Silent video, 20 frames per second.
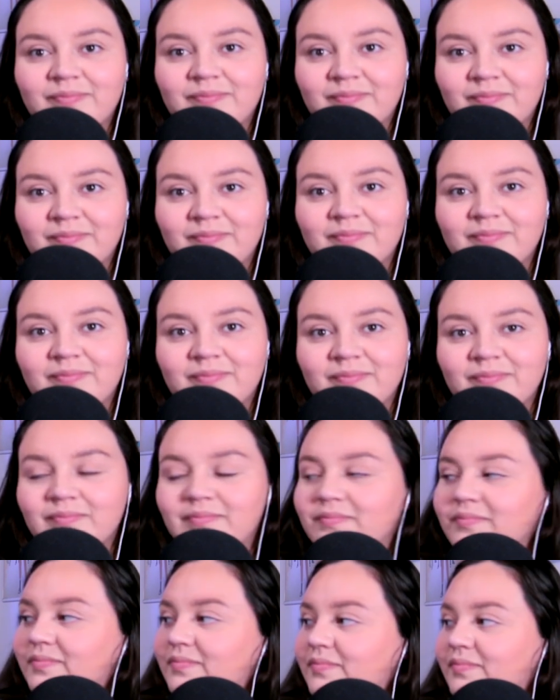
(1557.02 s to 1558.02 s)

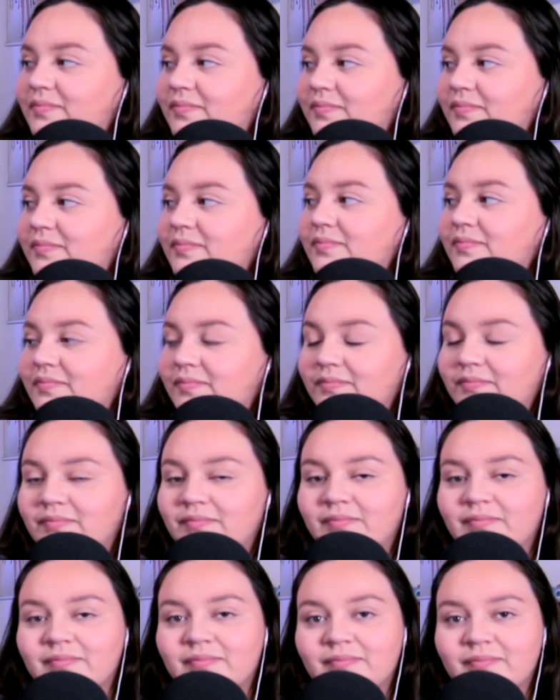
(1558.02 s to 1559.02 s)

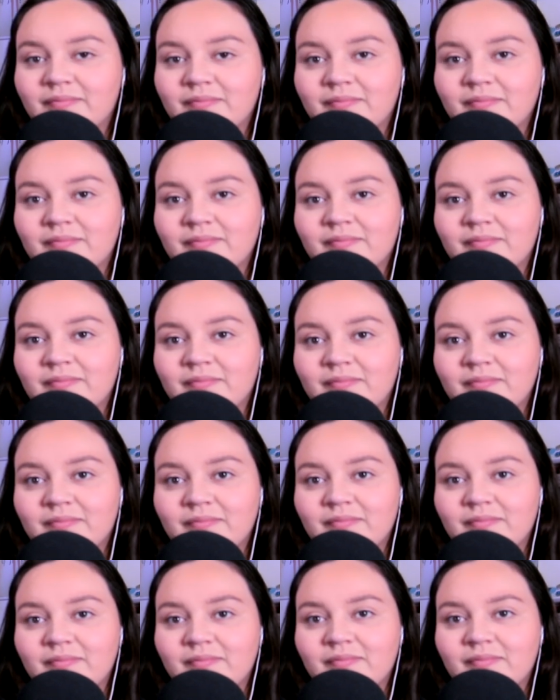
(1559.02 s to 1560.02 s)

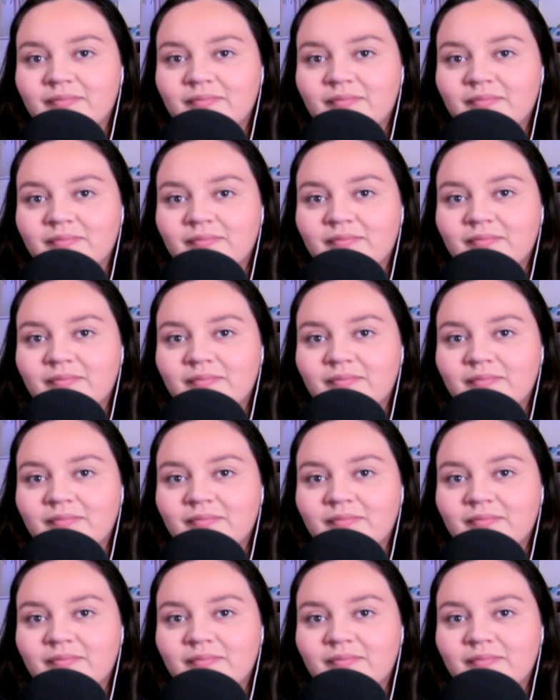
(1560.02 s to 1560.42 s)
The person shown says nothing.